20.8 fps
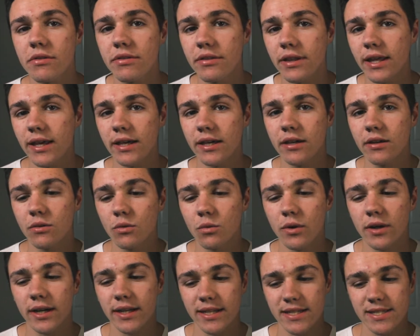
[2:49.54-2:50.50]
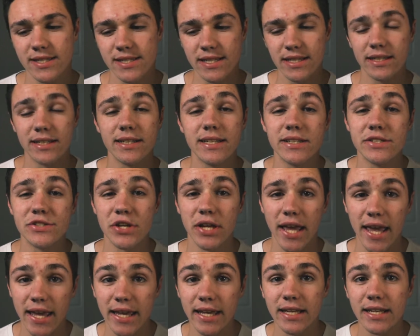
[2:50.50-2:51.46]
think we're gonna see the
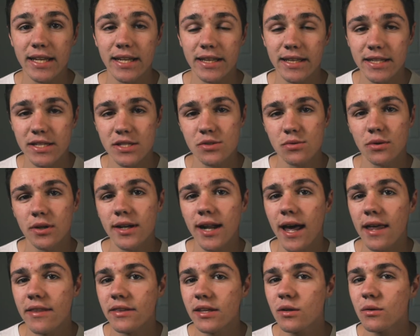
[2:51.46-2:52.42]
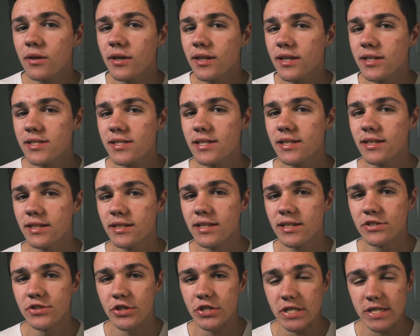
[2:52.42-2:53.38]
Digic 8 in this one. I think we're gonna see the
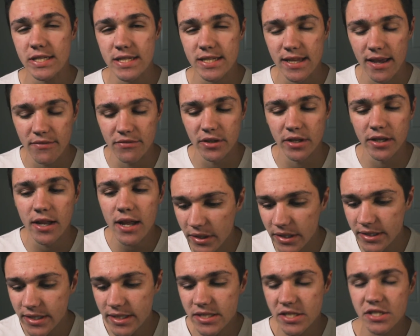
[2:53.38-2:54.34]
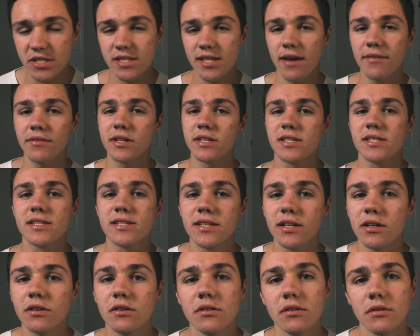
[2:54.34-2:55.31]
Digic 7. The Digic 7 is
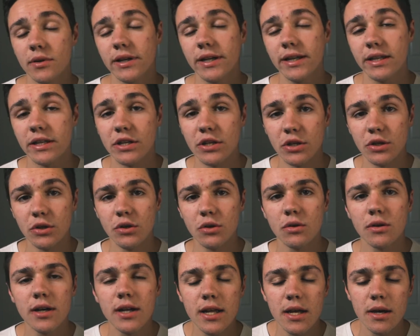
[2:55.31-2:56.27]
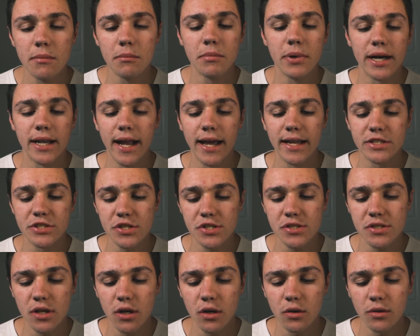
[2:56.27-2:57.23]
still pretty new, but I
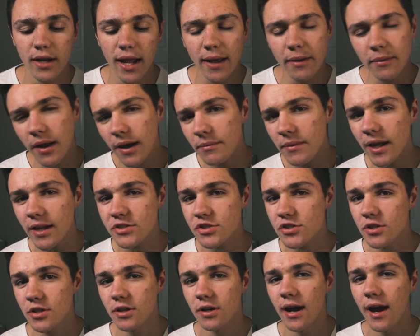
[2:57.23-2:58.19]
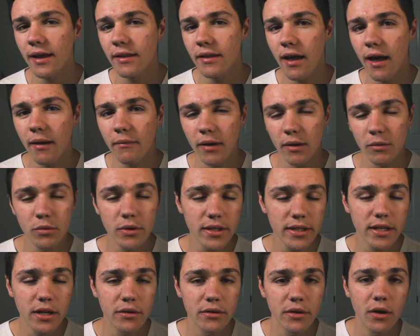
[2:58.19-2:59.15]
just don't, I'm not sure. I
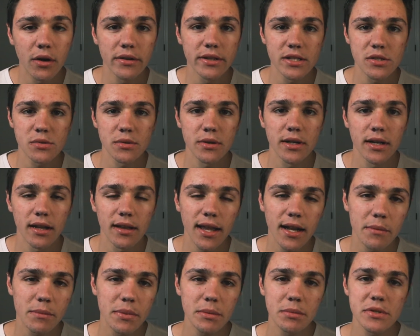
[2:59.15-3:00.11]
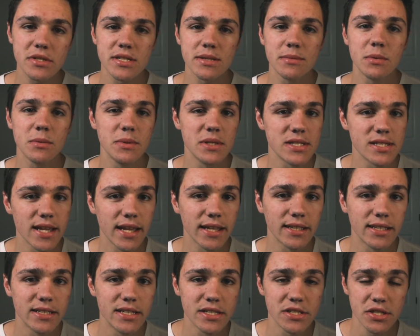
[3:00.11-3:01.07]
really don't know on this one. A lot of people seem to be saying
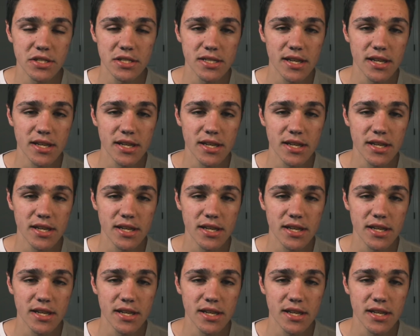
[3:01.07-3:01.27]
the Digic